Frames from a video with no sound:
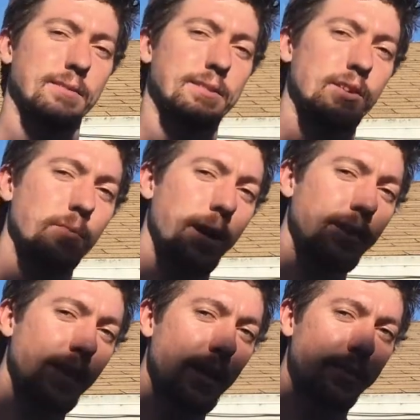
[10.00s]
So
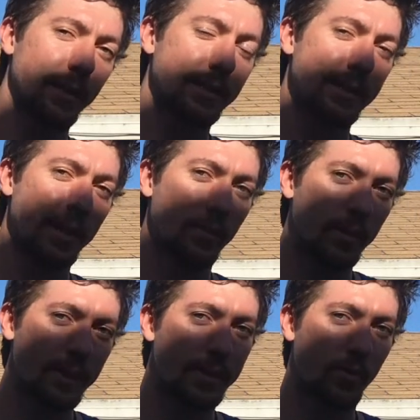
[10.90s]
MITOLIFE is a
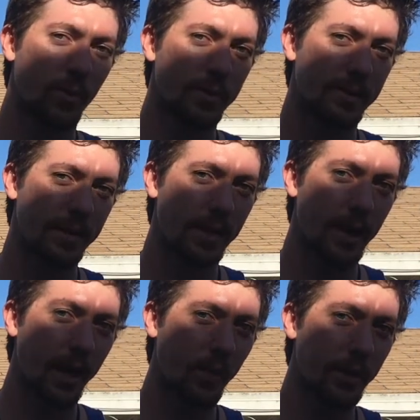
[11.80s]
resource that
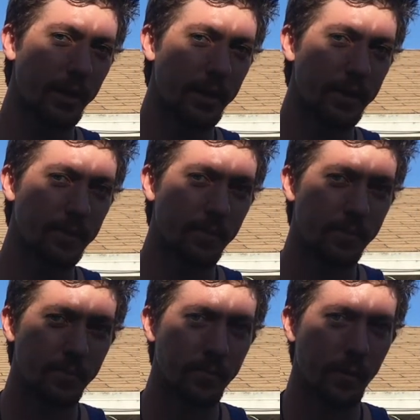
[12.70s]
I created
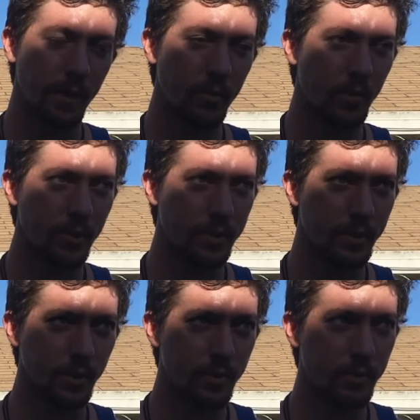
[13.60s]
in order
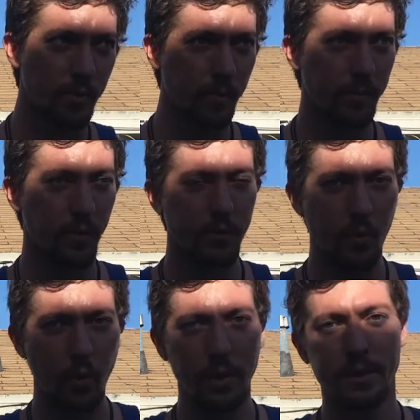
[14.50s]
to
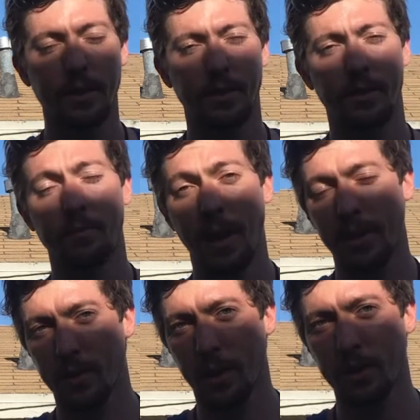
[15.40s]
focus in on
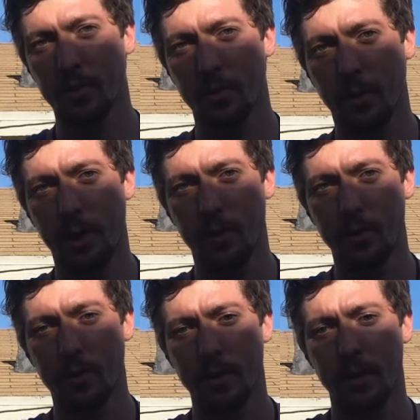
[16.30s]
mitochondrial
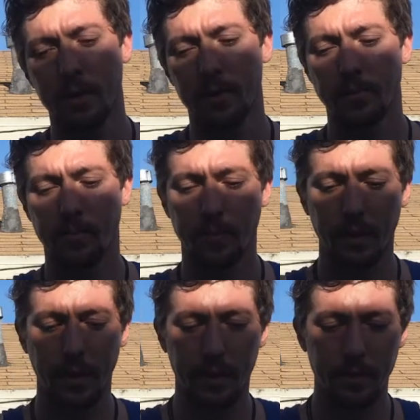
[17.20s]
health
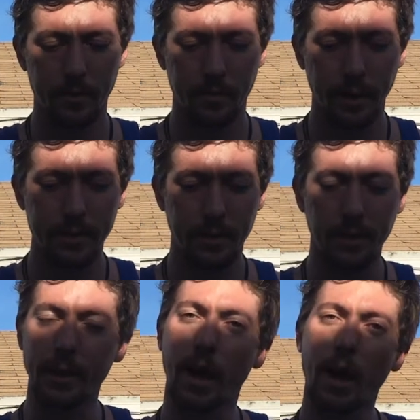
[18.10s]
and
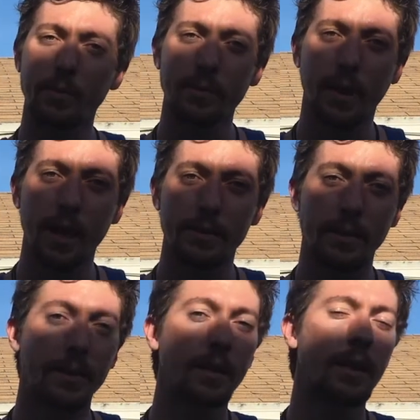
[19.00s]
basically
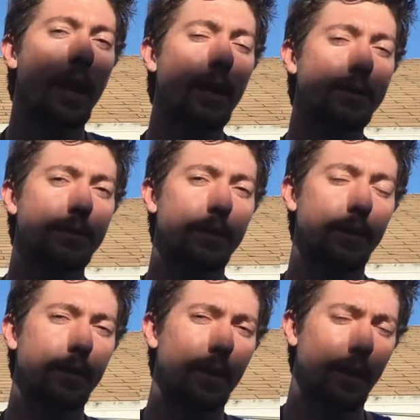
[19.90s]
optimizing and
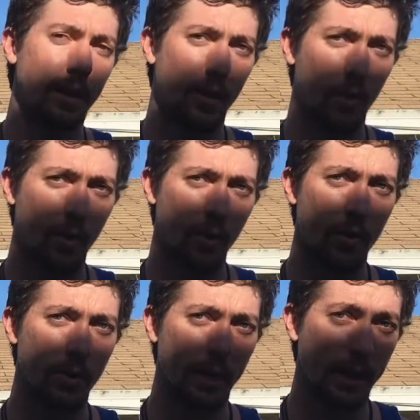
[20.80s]
enhancing
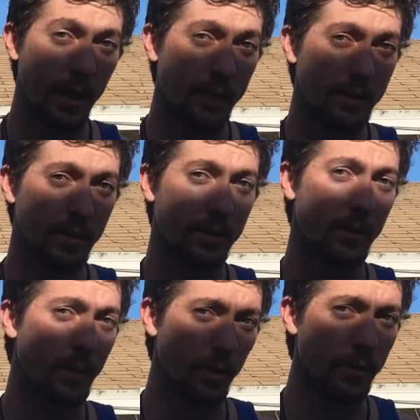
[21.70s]
our connection
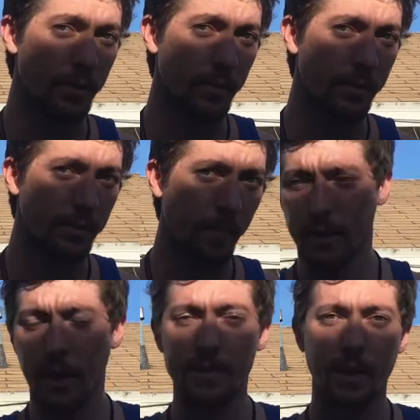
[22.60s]
to the earth.
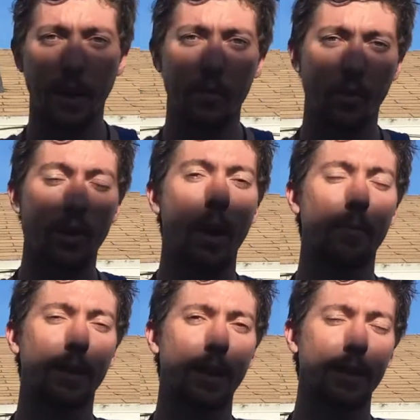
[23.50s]
Life's a lot more
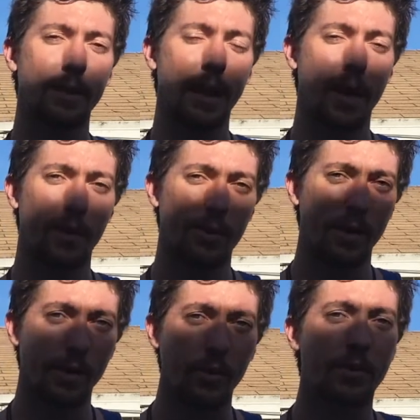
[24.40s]
complicated now than
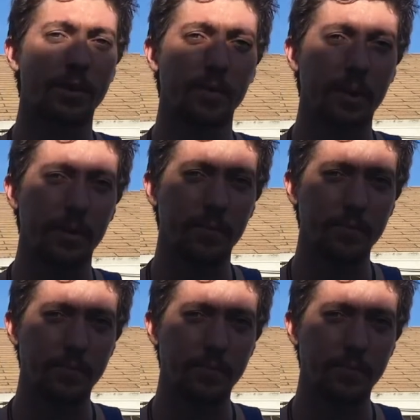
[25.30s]
it used to be.